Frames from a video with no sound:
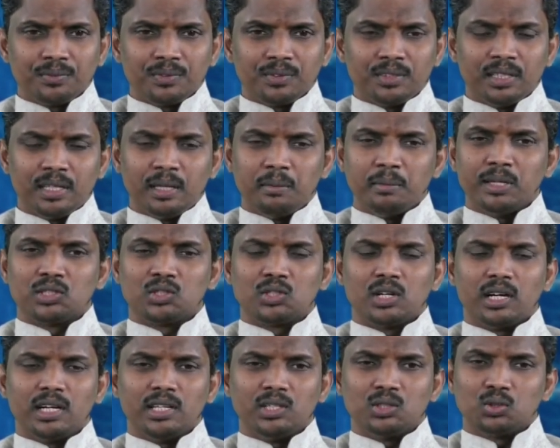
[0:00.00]
they may
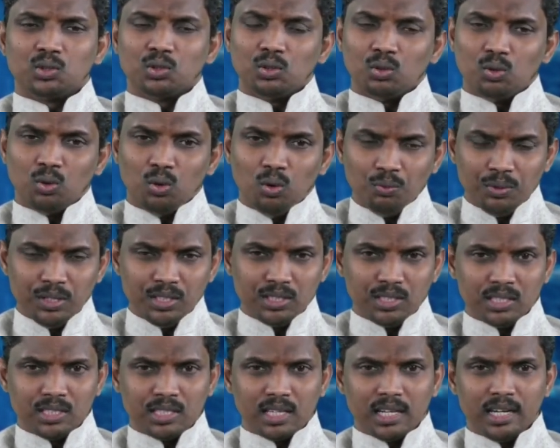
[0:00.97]
study. So
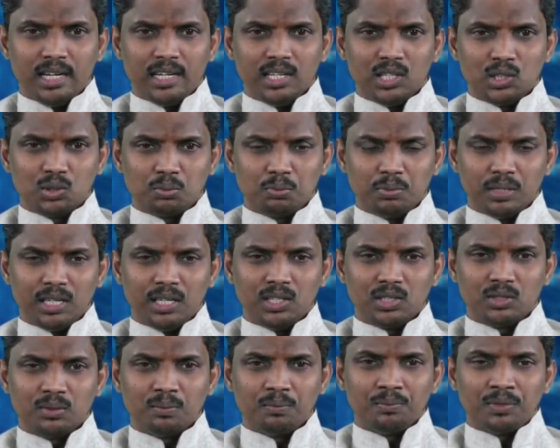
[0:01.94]
office is a learning
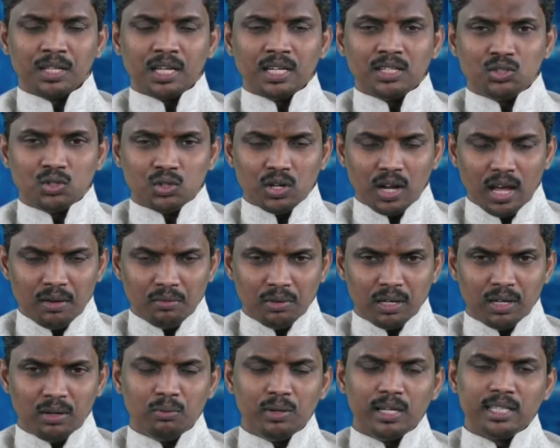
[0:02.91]
space.
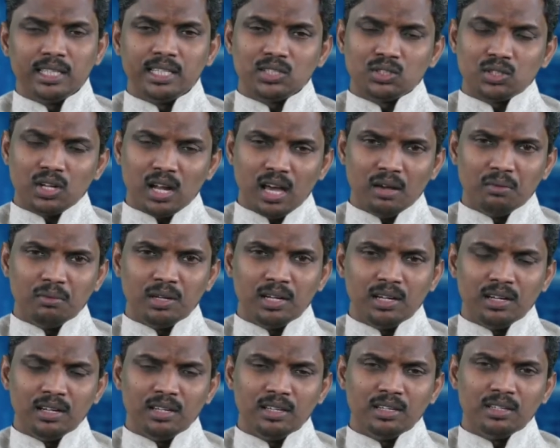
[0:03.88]
Travel, when they
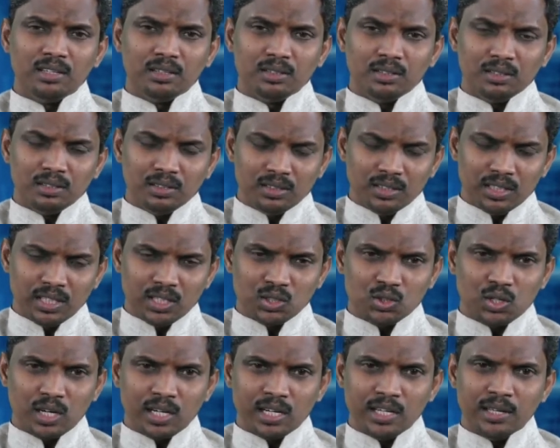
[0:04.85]
travel, they
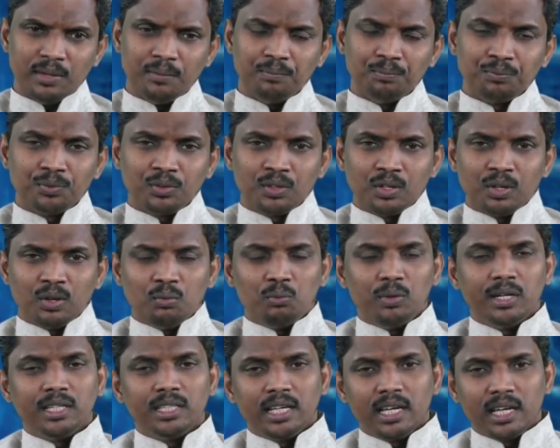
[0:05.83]
study.
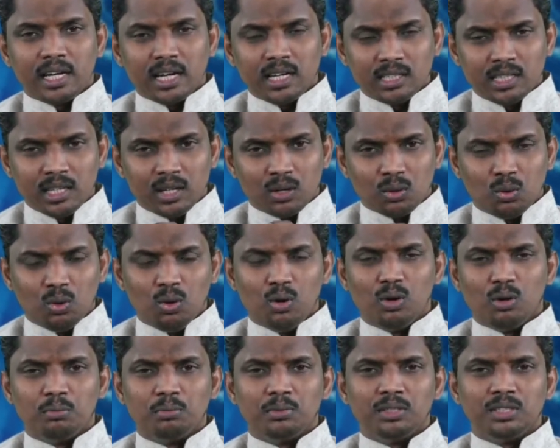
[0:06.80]
When they are at their
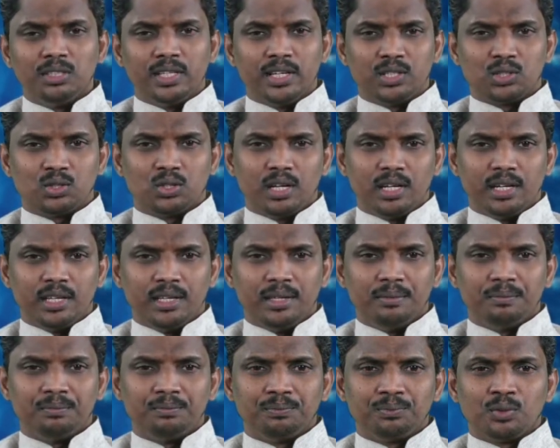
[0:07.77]
home, they
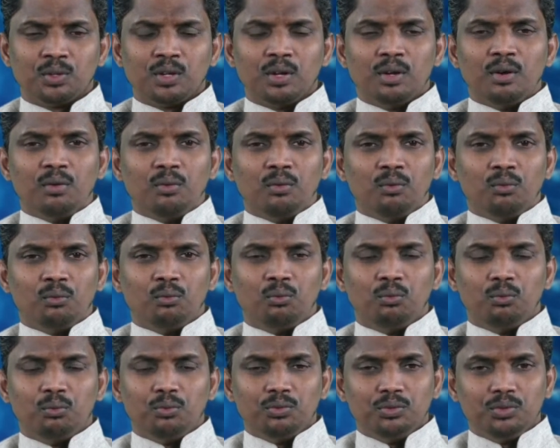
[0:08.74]
study.
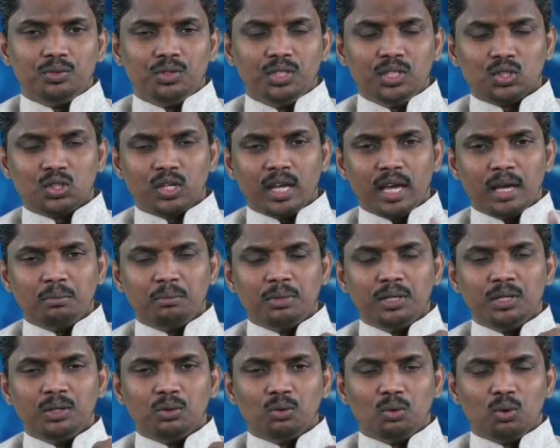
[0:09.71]
This can
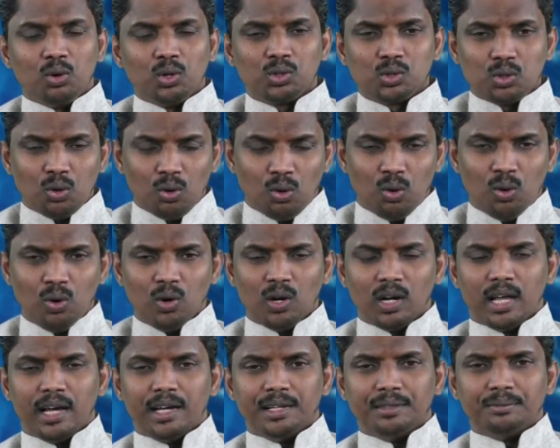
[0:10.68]
be also
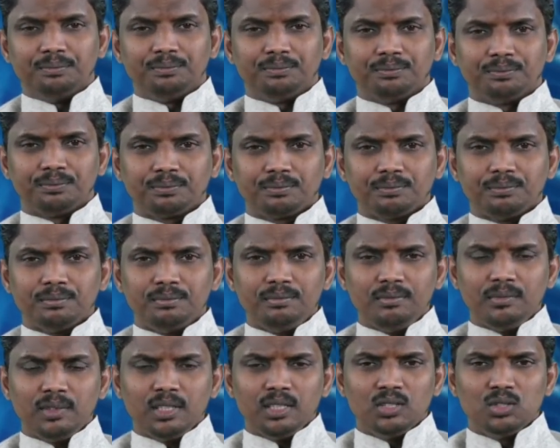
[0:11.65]
online.
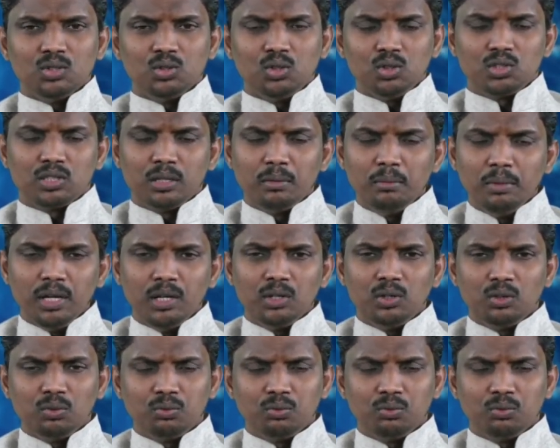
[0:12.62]
So similar to